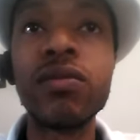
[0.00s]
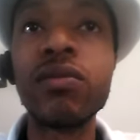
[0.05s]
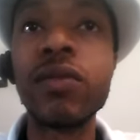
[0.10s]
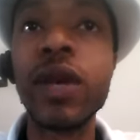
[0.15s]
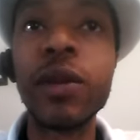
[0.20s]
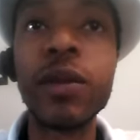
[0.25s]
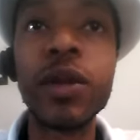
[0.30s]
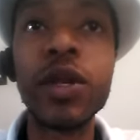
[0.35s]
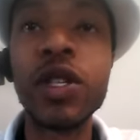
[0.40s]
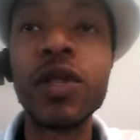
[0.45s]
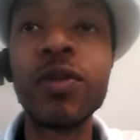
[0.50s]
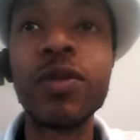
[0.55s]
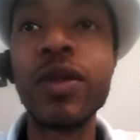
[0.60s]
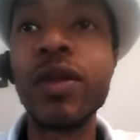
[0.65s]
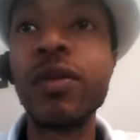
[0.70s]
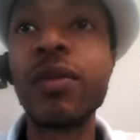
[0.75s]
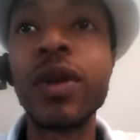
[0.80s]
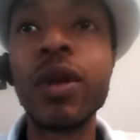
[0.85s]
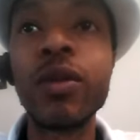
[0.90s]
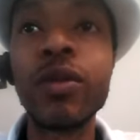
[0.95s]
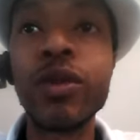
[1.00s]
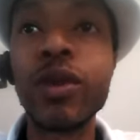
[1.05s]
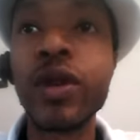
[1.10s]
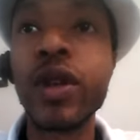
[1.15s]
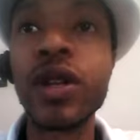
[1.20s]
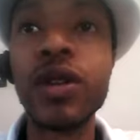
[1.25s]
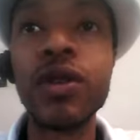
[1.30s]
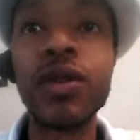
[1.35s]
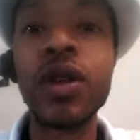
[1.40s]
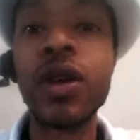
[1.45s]
maybe just put
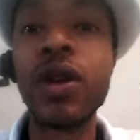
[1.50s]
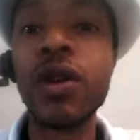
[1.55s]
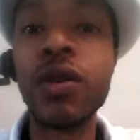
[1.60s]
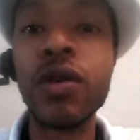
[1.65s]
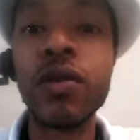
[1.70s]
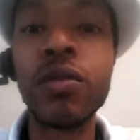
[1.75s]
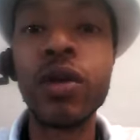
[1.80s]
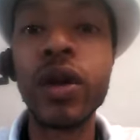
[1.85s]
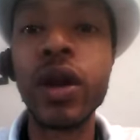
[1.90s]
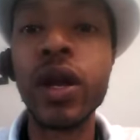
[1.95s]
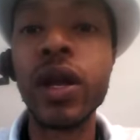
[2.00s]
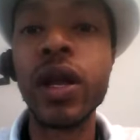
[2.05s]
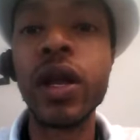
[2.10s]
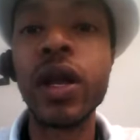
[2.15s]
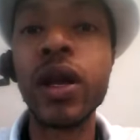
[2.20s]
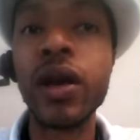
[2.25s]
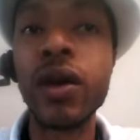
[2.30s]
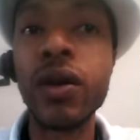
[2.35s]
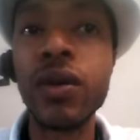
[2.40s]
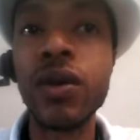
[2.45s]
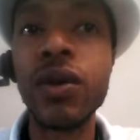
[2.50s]
memory, do the whole breakdown